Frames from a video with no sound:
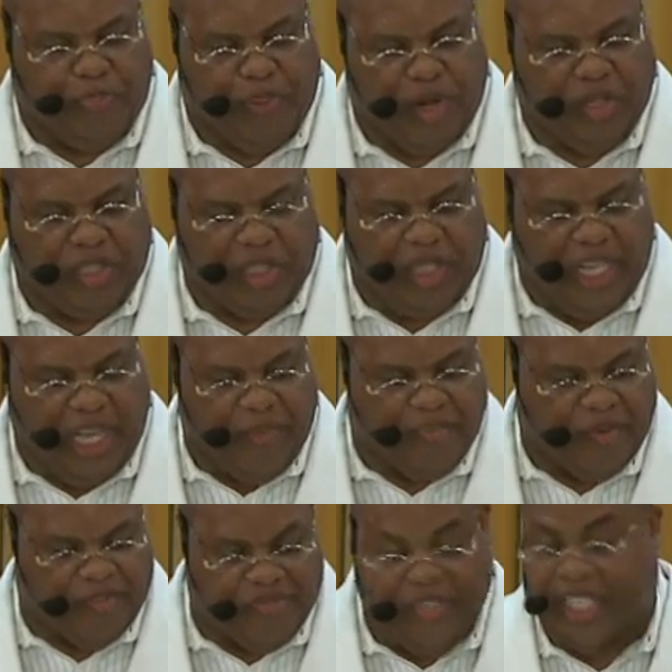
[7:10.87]
personally and
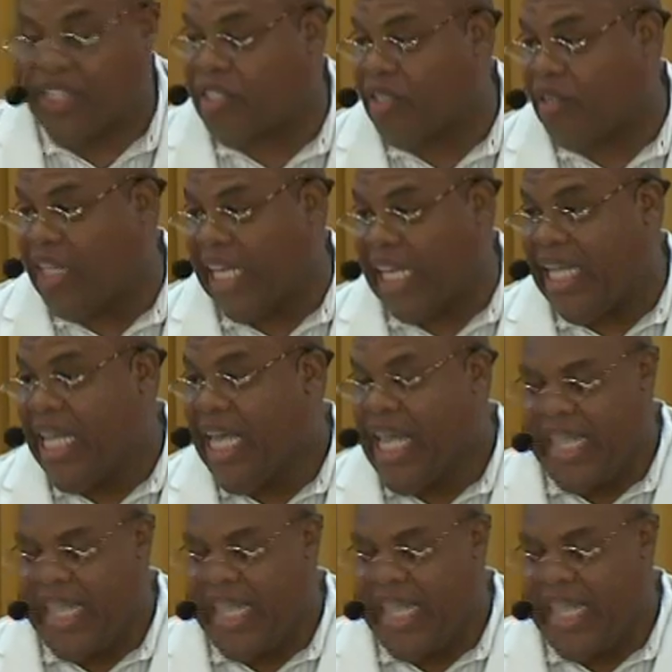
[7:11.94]
professionally.